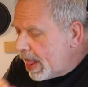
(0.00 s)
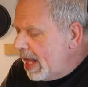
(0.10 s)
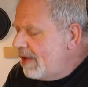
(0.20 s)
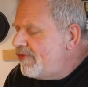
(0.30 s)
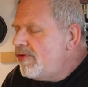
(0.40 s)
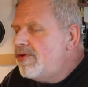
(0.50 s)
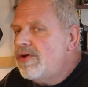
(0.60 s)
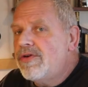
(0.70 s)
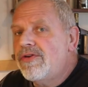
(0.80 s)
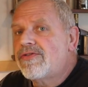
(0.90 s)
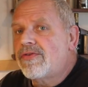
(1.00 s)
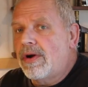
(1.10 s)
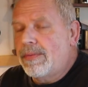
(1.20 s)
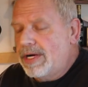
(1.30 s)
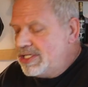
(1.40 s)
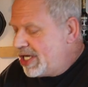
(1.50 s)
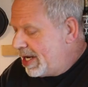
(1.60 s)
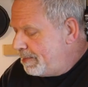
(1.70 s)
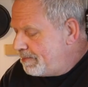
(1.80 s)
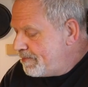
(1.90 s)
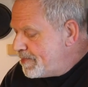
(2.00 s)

If you do use strawberry jam